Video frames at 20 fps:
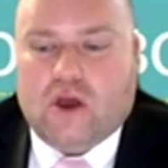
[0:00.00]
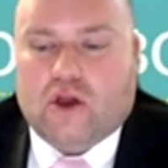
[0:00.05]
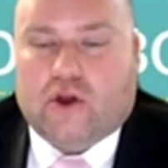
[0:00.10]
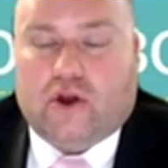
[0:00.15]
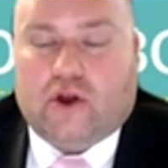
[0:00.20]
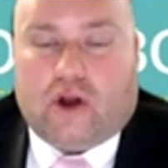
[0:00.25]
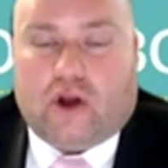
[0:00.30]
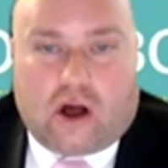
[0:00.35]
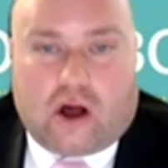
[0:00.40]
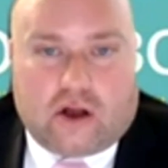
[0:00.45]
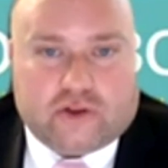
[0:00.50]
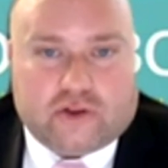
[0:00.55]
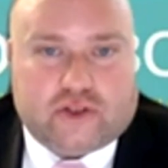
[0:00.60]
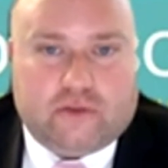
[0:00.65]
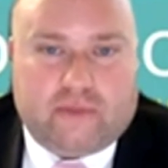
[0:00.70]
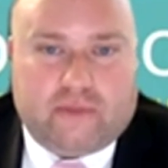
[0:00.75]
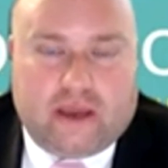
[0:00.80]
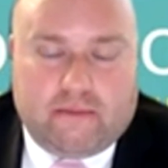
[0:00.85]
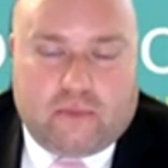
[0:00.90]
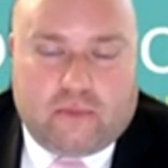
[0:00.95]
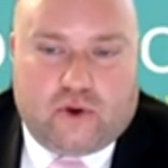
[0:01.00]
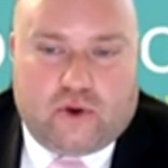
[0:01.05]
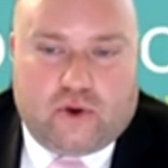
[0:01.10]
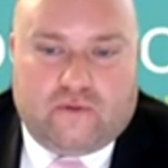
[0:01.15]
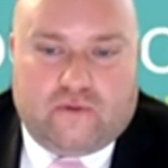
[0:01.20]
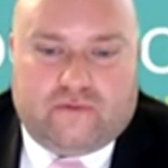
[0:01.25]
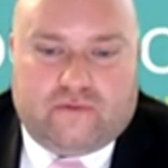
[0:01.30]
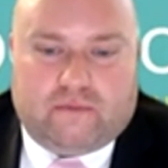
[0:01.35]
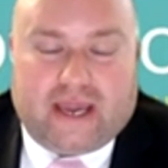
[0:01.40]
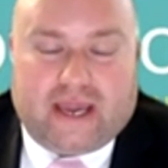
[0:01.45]
could also be
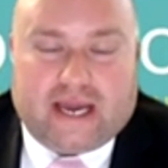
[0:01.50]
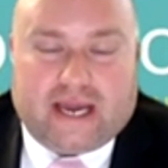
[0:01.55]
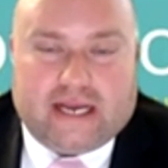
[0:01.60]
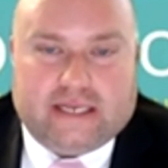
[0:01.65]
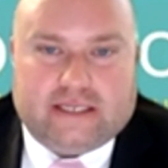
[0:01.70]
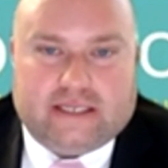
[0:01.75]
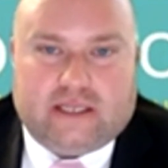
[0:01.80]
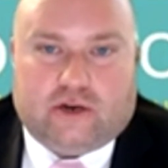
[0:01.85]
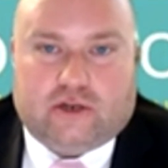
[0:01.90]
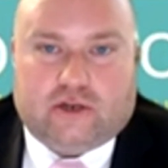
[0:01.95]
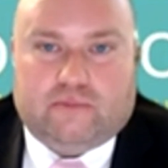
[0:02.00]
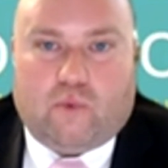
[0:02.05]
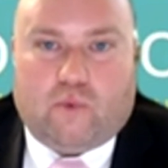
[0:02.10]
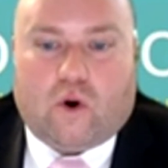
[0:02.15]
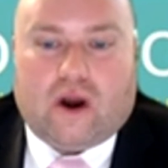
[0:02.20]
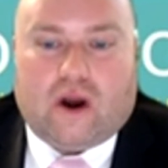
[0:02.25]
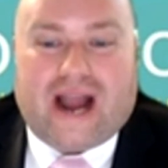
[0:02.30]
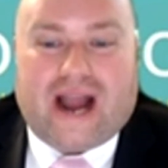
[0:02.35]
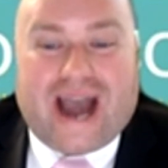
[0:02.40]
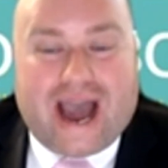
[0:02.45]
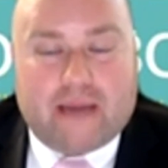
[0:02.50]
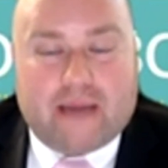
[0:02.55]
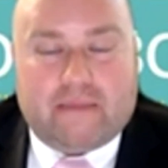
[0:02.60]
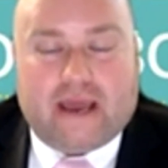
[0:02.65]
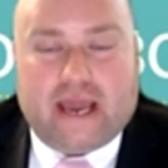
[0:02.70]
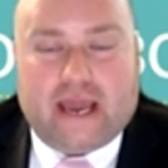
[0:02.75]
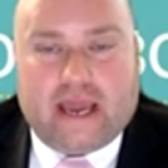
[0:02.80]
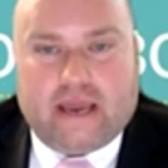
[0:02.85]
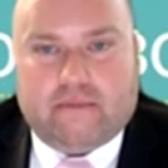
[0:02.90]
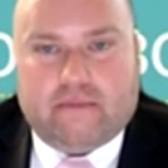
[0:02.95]
moved because there's more high
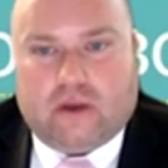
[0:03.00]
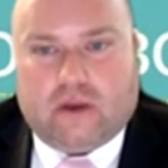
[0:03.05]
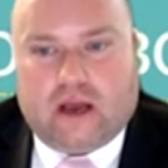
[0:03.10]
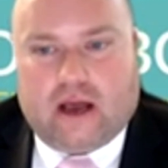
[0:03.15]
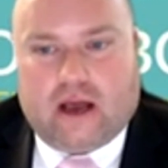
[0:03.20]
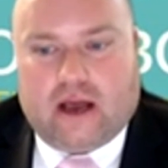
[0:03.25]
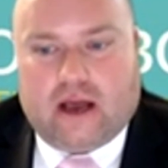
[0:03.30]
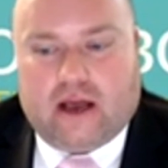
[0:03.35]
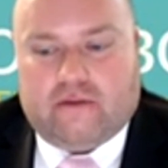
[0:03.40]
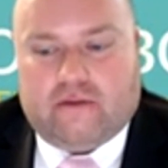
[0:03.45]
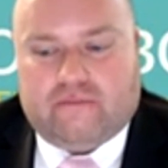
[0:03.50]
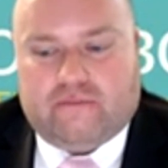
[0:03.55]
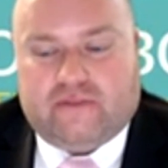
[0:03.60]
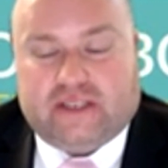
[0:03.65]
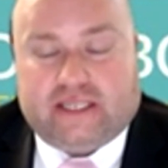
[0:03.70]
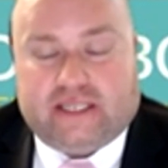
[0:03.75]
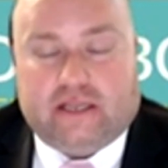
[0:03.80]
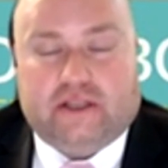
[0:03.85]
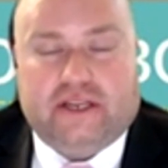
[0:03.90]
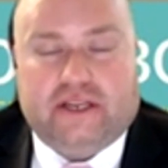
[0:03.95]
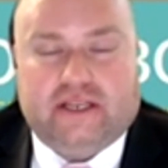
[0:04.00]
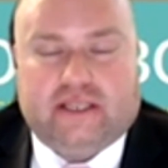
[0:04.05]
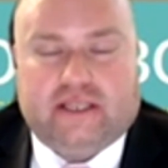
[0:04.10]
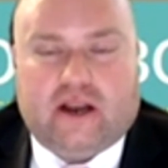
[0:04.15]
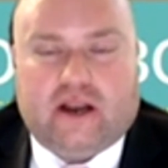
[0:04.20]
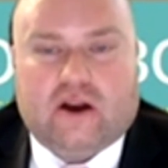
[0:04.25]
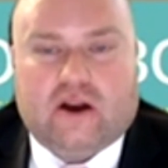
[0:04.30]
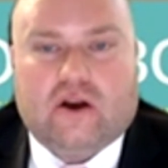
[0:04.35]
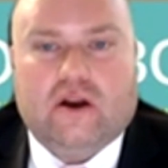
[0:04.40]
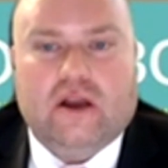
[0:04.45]
bay facilities
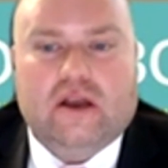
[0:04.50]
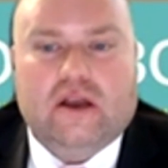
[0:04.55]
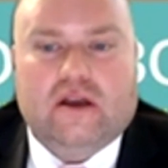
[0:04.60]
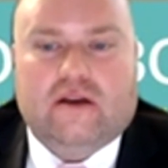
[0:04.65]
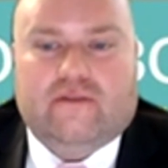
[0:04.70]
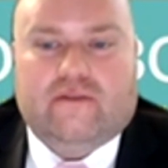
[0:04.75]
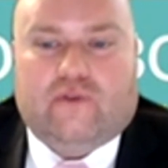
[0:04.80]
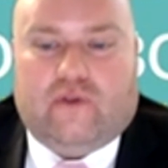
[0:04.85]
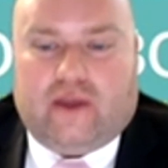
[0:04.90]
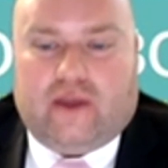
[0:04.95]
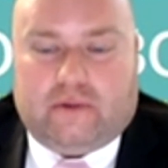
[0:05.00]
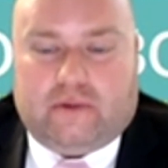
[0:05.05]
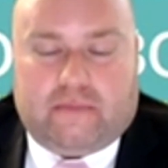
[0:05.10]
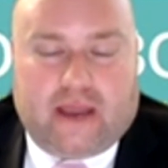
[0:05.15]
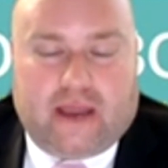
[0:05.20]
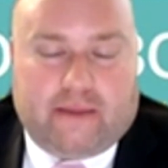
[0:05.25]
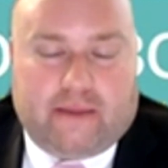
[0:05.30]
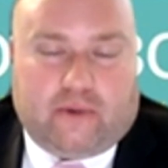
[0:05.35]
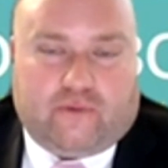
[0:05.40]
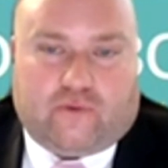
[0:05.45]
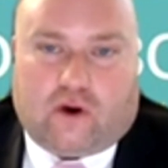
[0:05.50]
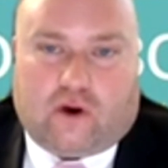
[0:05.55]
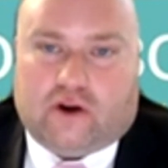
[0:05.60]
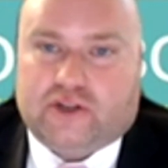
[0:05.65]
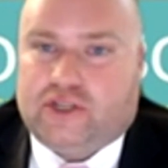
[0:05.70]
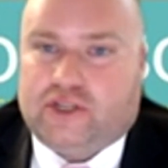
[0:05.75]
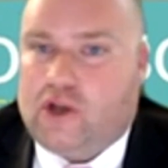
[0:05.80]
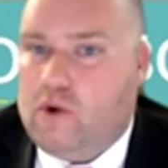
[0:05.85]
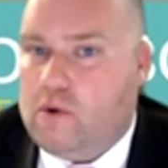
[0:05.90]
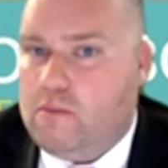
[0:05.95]
there for them to be able, for our
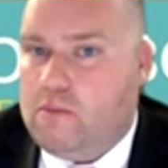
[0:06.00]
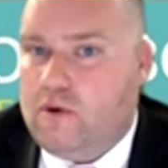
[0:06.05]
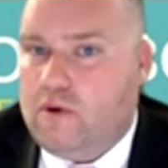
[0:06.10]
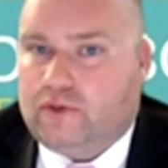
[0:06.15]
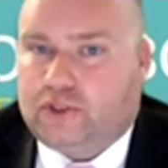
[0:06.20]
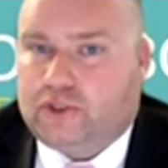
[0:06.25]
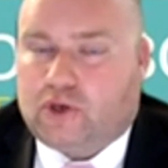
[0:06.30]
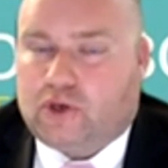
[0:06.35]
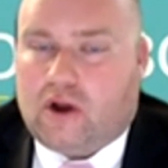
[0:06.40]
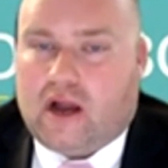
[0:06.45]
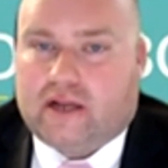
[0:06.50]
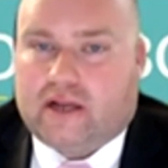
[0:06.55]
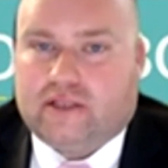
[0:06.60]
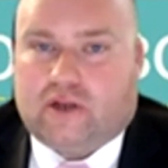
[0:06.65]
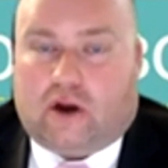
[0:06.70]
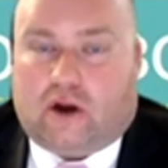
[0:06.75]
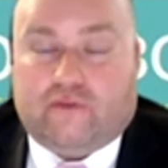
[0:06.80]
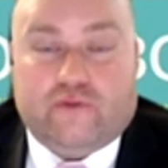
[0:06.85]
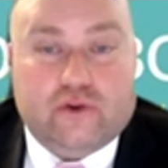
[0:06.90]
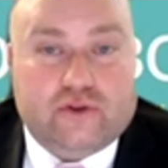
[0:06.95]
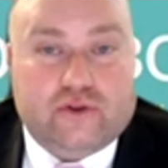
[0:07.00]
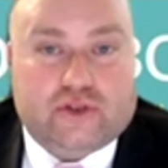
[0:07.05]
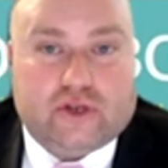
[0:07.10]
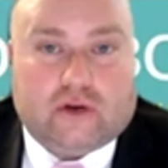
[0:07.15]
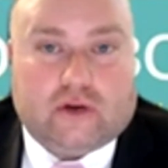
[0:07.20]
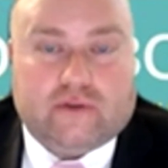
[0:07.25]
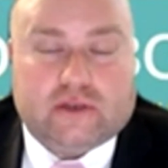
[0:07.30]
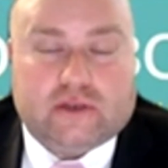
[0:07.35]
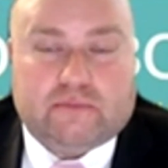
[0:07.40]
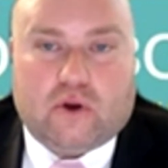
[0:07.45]
snow removal trucks, our food
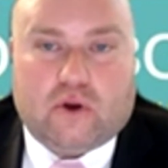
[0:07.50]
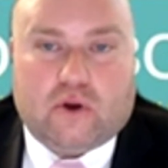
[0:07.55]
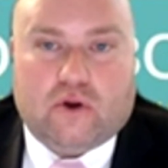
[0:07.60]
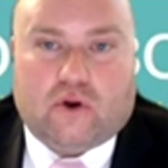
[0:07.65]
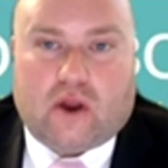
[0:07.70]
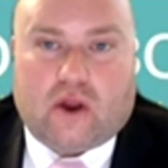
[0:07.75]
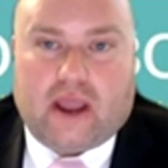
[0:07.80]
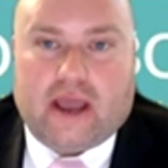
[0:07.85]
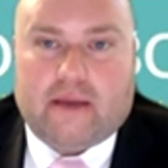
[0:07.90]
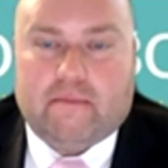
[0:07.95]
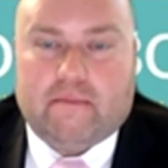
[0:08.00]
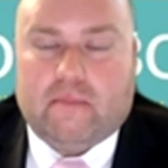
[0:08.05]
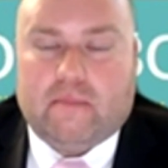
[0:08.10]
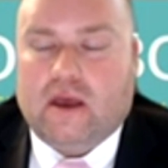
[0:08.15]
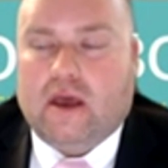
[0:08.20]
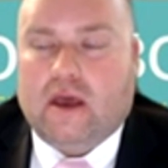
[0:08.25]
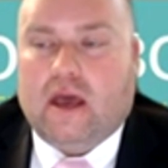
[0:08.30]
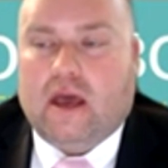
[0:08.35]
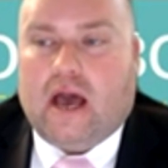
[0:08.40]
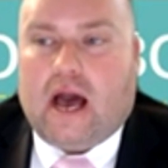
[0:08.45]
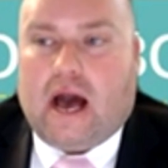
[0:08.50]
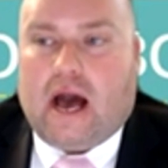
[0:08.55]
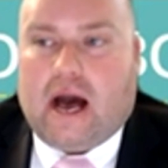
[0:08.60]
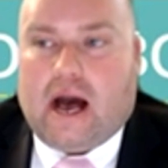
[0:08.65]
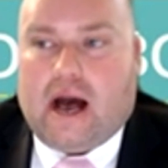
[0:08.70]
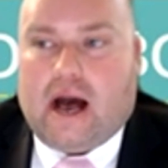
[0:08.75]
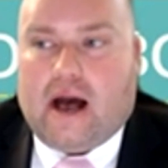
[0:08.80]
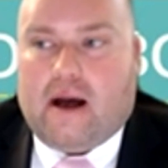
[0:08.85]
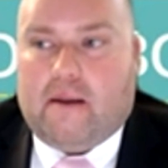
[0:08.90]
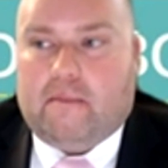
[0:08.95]
service program,
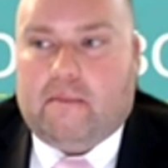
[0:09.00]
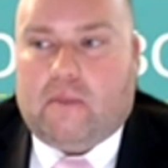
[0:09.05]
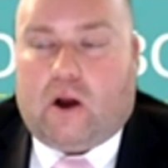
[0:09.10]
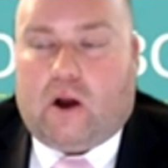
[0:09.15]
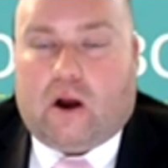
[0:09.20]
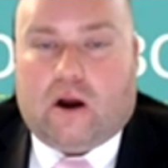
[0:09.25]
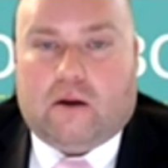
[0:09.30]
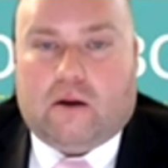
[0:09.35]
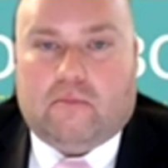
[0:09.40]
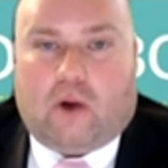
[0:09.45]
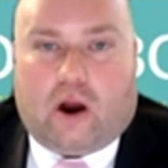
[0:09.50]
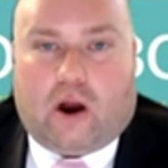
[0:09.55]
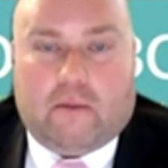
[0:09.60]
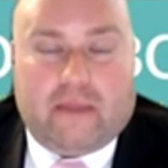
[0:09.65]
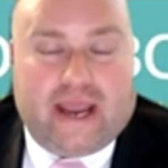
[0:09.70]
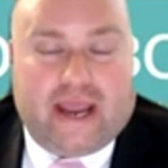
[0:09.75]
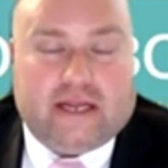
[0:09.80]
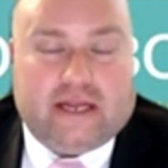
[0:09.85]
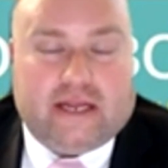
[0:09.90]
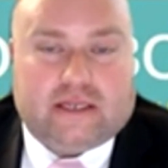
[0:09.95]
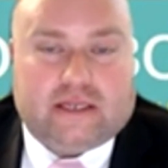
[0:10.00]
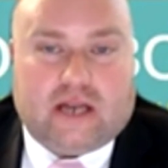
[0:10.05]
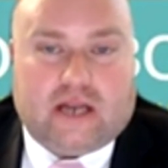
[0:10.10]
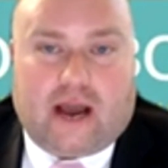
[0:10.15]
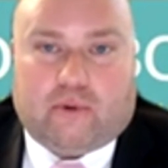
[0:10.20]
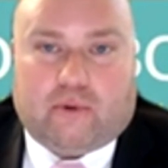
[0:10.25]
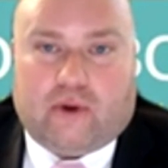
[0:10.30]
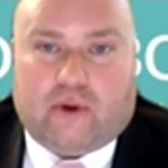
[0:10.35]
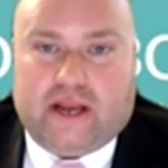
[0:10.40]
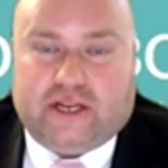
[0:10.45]
our maintenance and
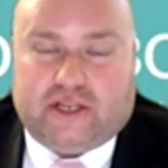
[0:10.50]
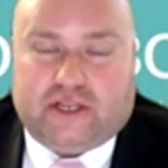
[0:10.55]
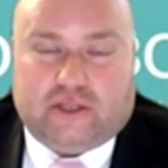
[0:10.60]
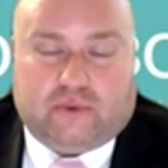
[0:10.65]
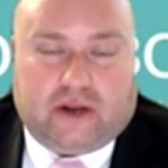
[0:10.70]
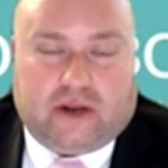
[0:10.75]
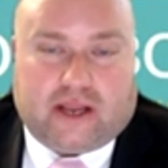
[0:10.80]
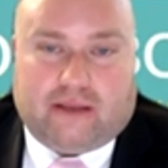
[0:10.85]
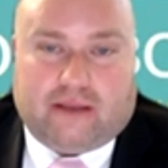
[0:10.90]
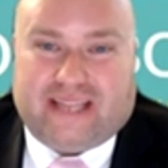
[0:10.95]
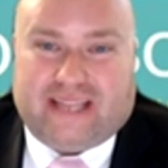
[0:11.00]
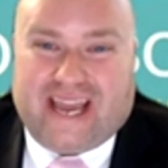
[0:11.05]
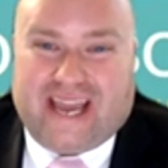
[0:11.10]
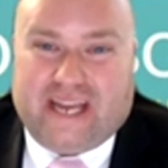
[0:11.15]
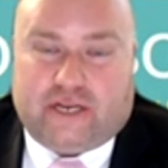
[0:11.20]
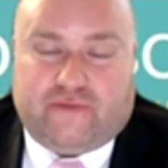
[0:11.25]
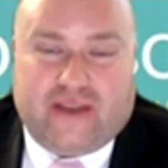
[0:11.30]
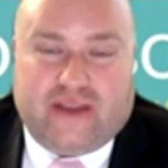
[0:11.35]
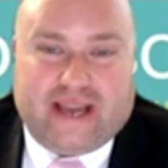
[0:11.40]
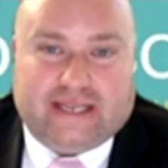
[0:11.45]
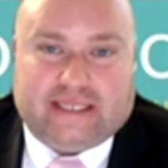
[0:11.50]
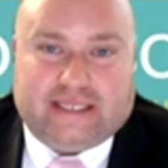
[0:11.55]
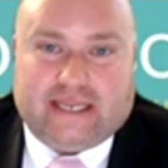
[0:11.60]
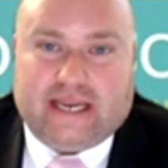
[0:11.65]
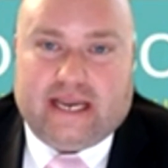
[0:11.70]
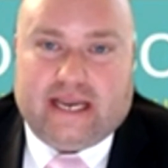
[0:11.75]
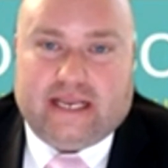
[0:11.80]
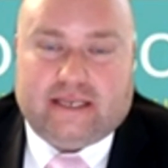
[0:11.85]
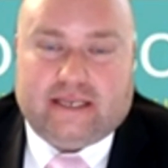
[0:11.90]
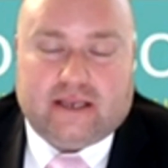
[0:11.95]
operations when it comes to
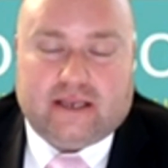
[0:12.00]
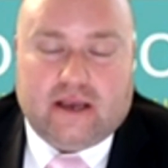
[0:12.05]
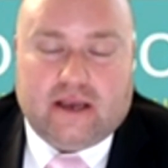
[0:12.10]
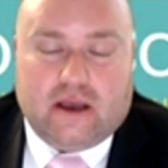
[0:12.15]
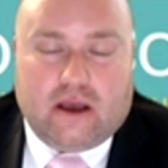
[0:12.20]
HVACs,